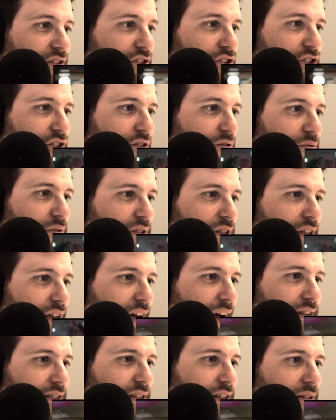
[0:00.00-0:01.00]
shoots it
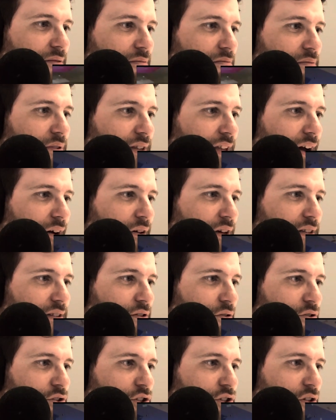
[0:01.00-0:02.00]
at him, but now he's
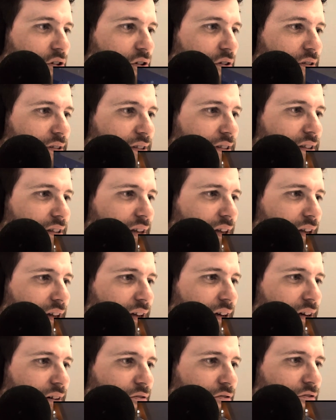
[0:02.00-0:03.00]
got shot.
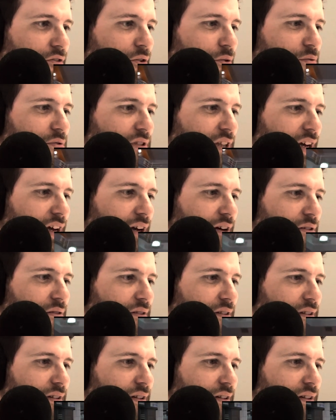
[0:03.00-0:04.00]
Falls down.